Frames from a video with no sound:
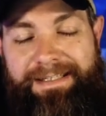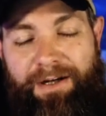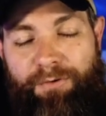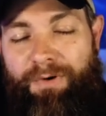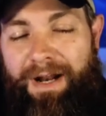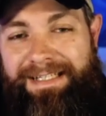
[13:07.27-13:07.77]

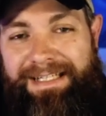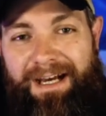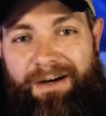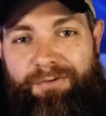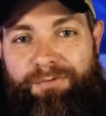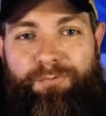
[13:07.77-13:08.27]
Now, right
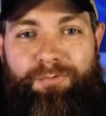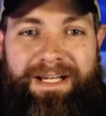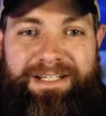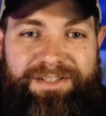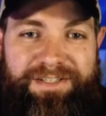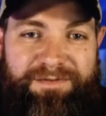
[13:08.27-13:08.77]
now,
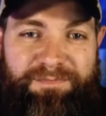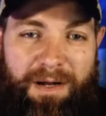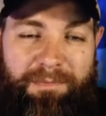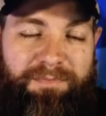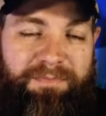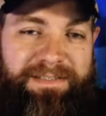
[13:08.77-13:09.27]
ranged is
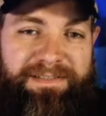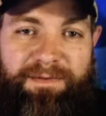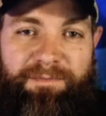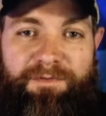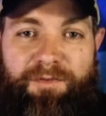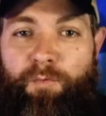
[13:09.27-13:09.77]
probably
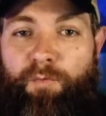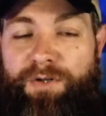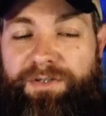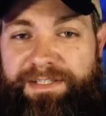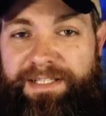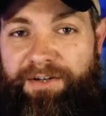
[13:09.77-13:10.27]
some of the
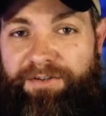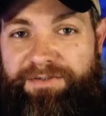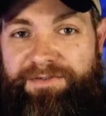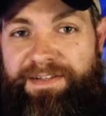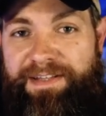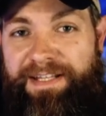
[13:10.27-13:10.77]
worst
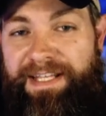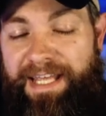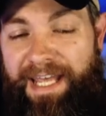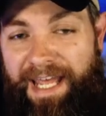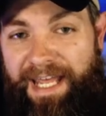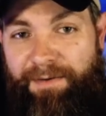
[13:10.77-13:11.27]
characters in the
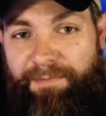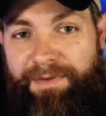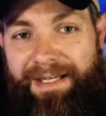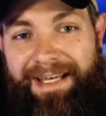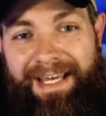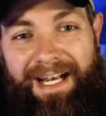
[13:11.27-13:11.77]
game.
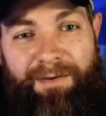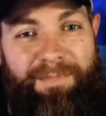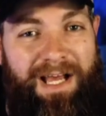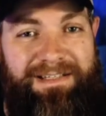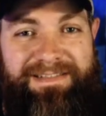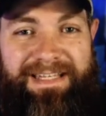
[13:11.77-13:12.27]
And I'm
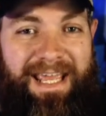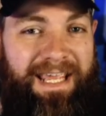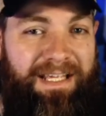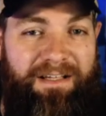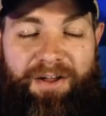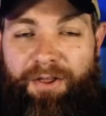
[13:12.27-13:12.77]
not
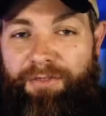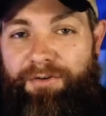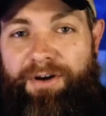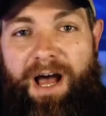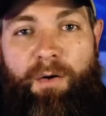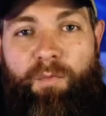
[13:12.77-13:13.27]
saying
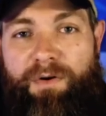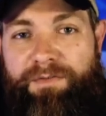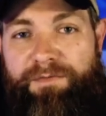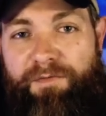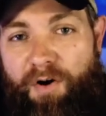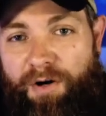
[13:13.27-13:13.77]
they're not worth
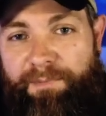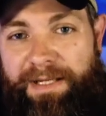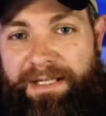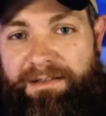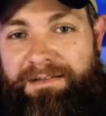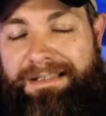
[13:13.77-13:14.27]

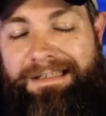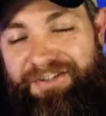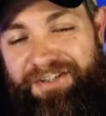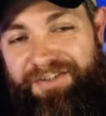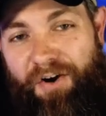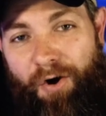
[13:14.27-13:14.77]
farming, they're
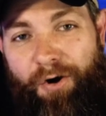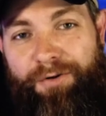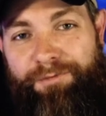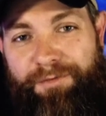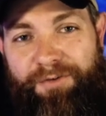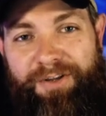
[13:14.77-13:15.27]
just
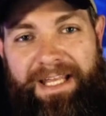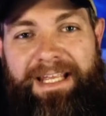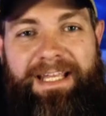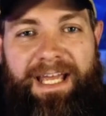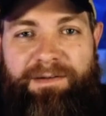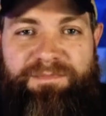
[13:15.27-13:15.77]
hard for
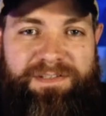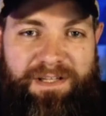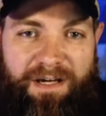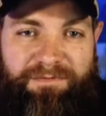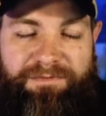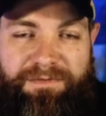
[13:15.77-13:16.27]
late game
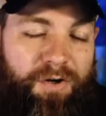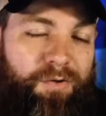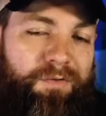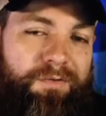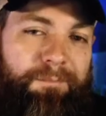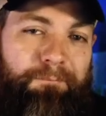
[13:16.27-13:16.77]
stuff.
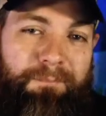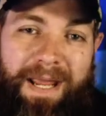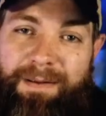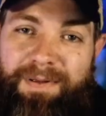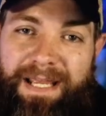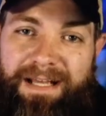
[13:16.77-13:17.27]
So
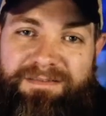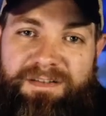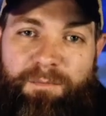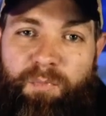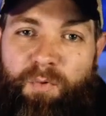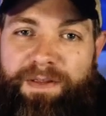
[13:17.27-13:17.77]
maybe at
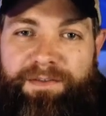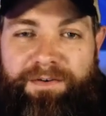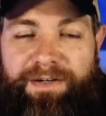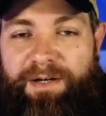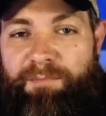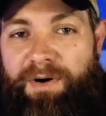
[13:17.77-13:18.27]
some point they'll
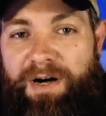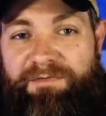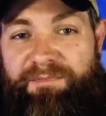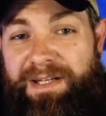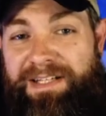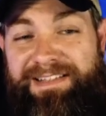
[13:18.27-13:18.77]
get a
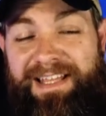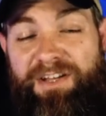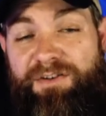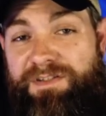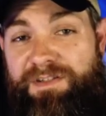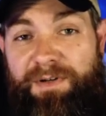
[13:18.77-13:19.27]
buff because they
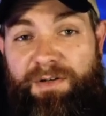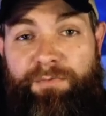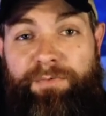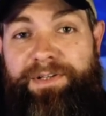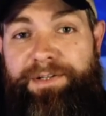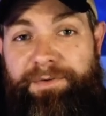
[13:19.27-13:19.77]
used to be
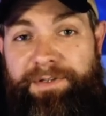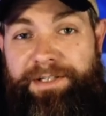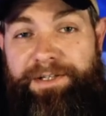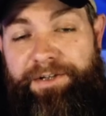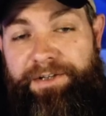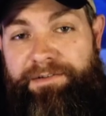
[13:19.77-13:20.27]
really,
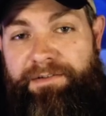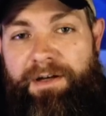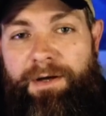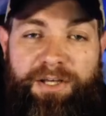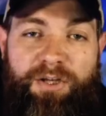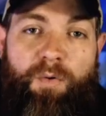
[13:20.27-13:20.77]
really good,
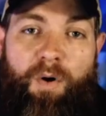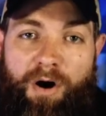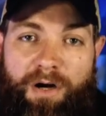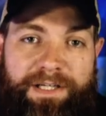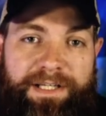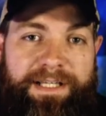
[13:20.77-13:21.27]
but you
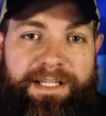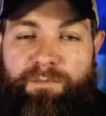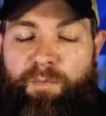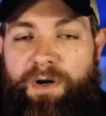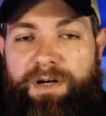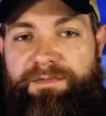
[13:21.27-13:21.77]
are going to
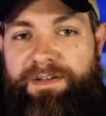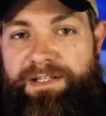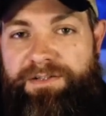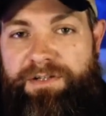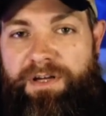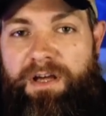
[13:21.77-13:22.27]
need one of
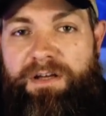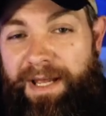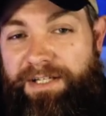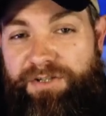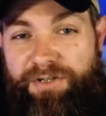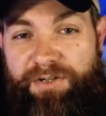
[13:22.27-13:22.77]
each. So
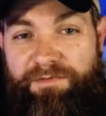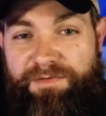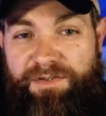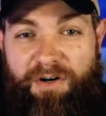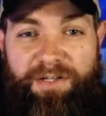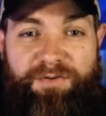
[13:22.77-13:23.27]
make sure you've
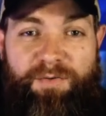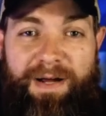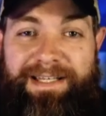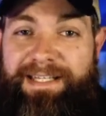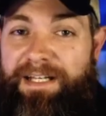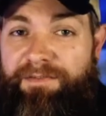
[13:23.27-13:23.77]
started to
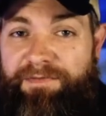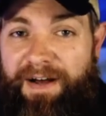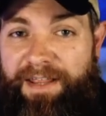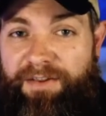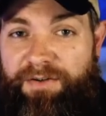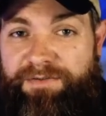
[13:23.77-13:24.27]

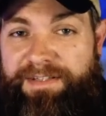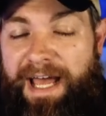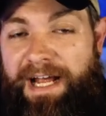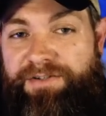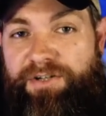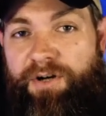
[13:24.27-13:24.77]
identify those
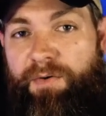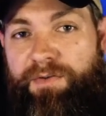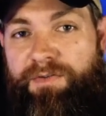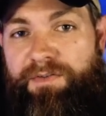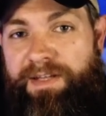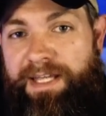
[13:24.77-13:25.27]
as you're
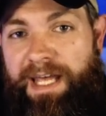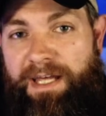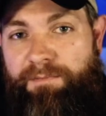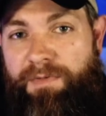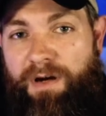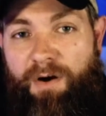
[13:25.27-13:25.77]
going through the
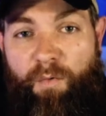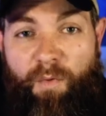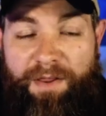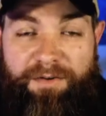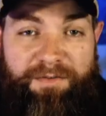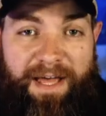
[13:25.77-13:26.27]
game.
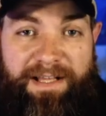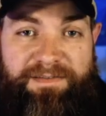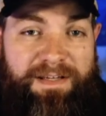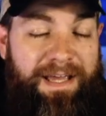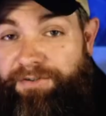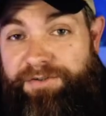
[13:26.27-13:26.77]
Whether
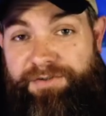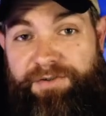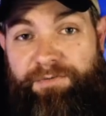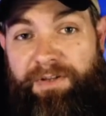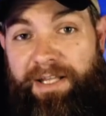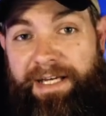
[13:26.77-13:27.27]
that's characters
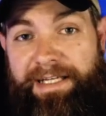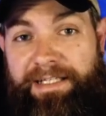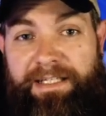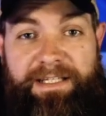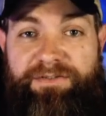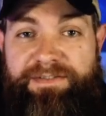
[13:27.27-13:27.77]
you like,
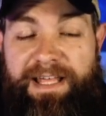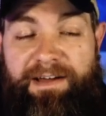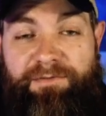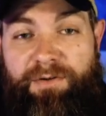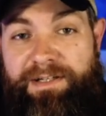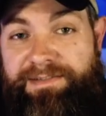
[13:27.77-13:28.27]
characters that
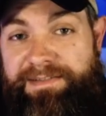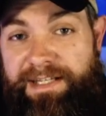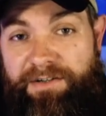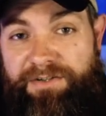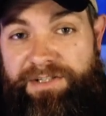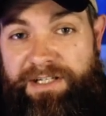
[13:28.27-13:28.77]
have great
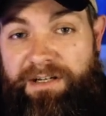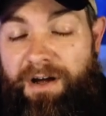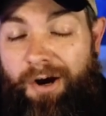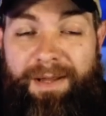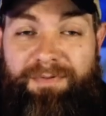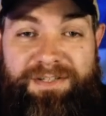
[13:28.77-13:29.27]
synergy,
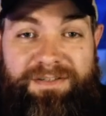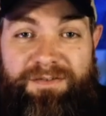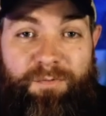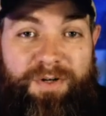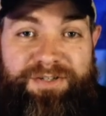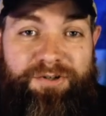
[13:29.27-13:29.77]
or maybe just
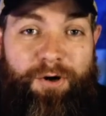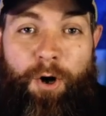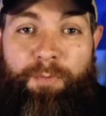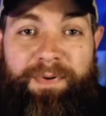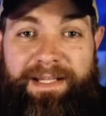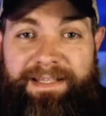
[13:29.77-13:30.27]
the ones you're
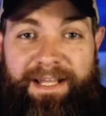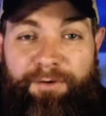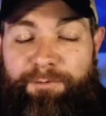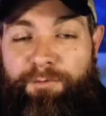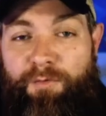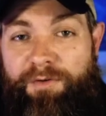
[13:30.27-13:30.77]
opening that
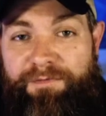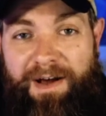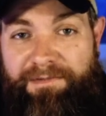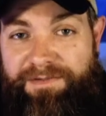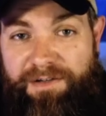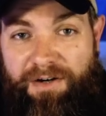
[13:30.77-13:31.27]
are 4 and
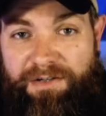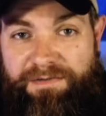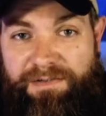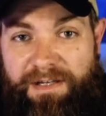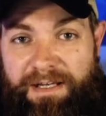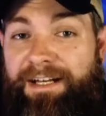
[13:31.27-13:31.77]
5
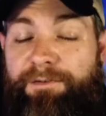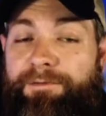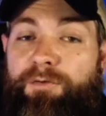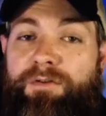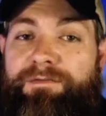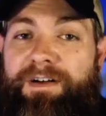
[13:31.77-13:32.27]
stars. Again, a
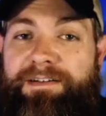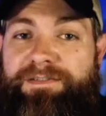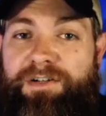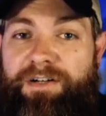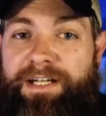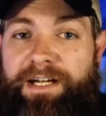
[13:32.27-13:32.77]
4 and 5
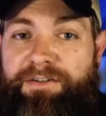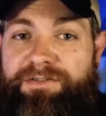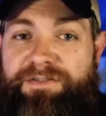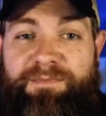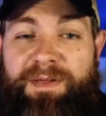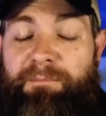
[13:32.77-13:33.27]
star
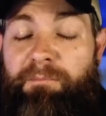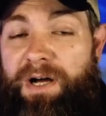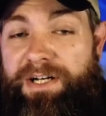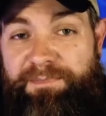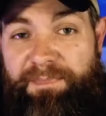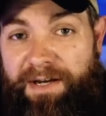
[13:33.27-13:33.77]
character is gonna be
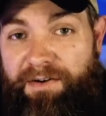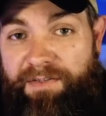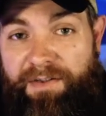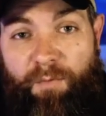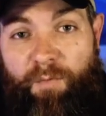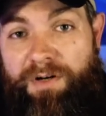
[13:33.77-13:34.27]
much better
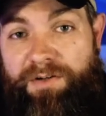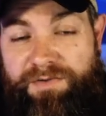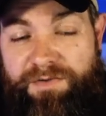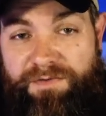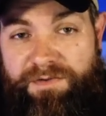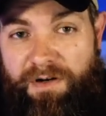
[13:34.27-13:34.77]
than a 1 or
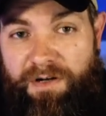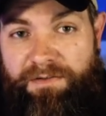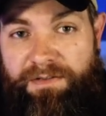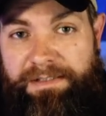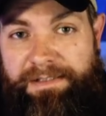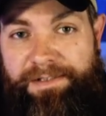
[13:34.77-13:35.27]
2 star.
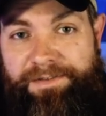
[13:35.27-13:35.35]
